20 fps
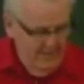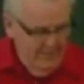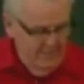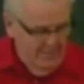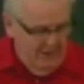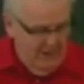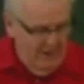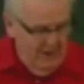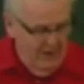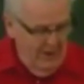
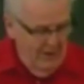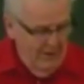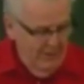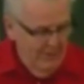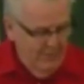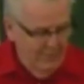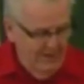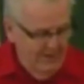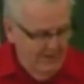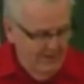Paul, or
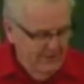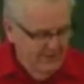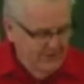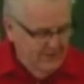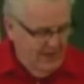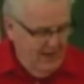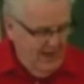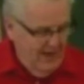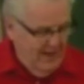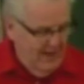Peter's
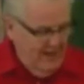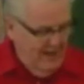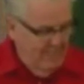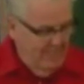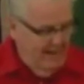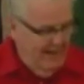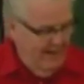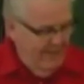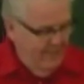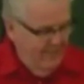talking
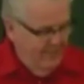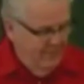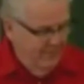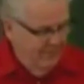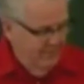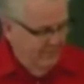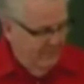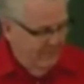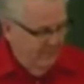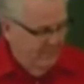about the,
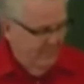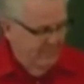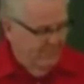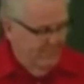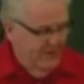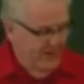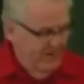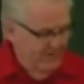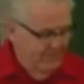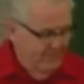the
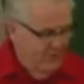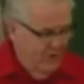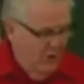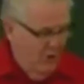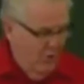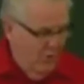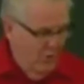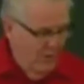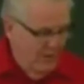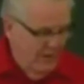flood of
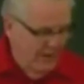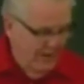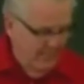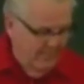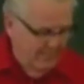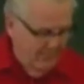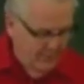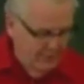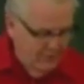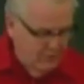Noah, and
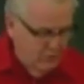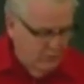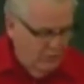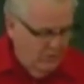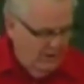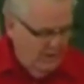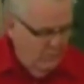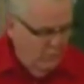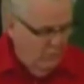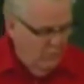verse
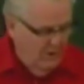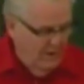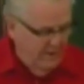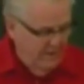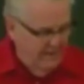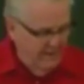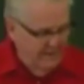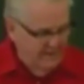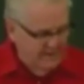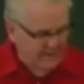21,
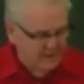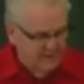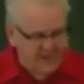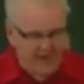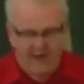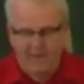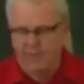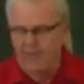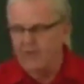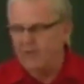he says,
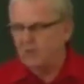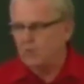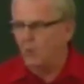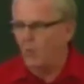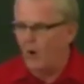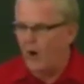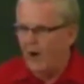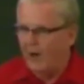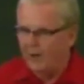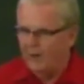And this
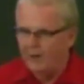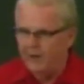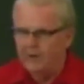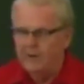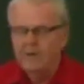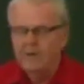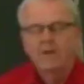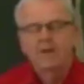water,